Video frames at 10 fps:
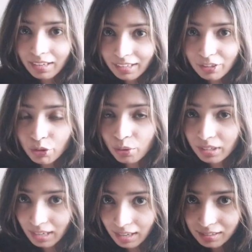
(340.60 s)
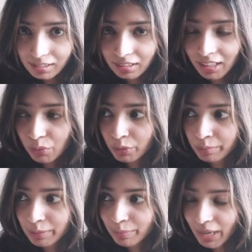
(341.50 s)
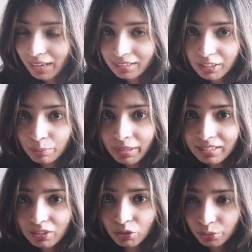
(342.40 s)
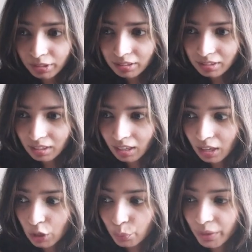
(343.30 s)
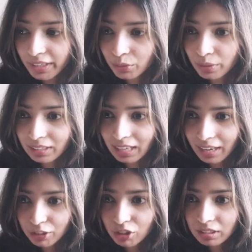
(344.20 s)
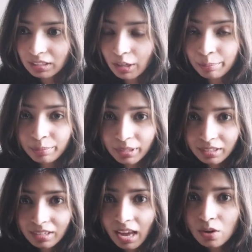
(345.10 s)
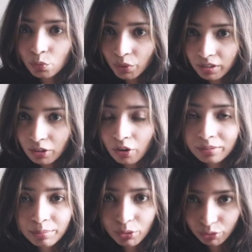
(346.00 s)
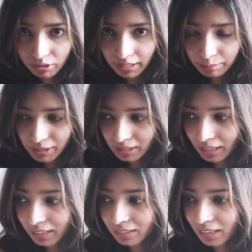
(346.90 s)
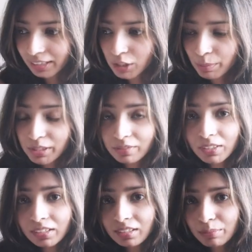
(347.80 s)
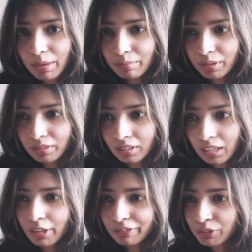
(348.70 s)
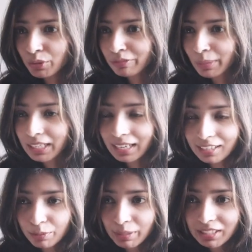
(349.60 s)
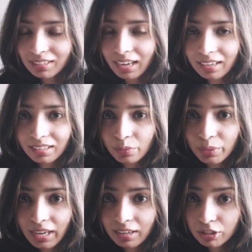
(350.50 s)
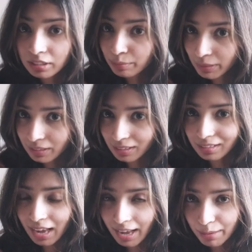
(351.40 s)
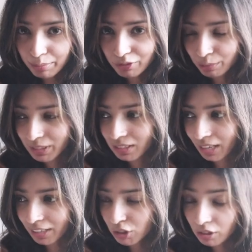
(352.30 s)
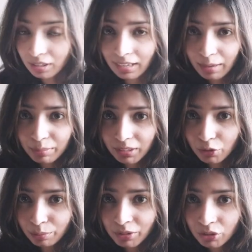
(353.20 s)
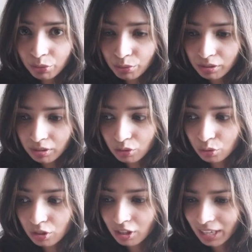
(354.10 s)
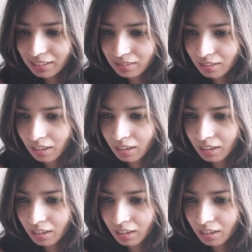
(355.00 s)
In your class, there will be practice-based units where you can actually build and work on prototypes. And I specifically remember a few of my classmates and I, we actually built an app from scratch, an app that could be used to trace